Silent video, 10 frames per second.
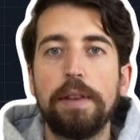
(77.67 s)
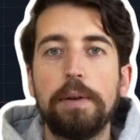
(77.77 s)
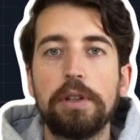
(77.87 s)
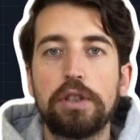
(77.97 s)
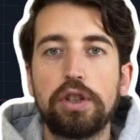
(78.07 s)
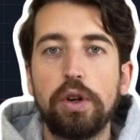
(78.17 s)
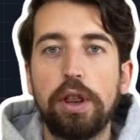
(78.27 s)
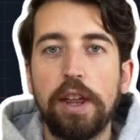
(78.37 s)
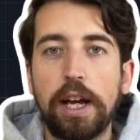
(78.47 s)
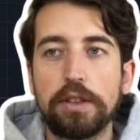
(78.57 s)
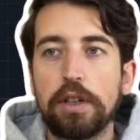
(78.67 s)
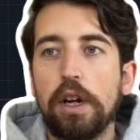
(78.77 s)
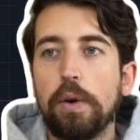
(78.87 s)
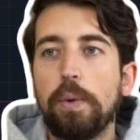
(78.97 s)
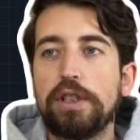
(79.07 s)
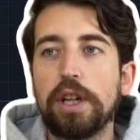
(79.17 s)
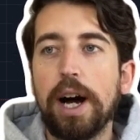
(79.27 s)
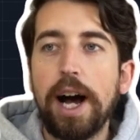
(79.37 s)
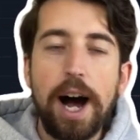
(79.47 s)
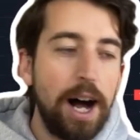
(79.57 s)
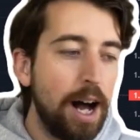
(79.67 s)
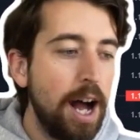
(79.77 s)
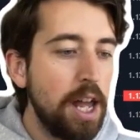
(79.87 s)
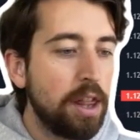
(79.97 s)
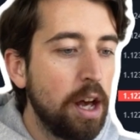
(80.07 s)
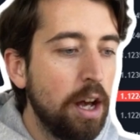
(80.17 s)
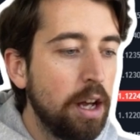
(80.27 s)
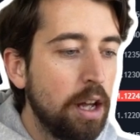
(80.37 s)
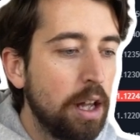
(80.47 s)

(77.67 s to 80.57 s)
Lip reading: They were the two things, which are either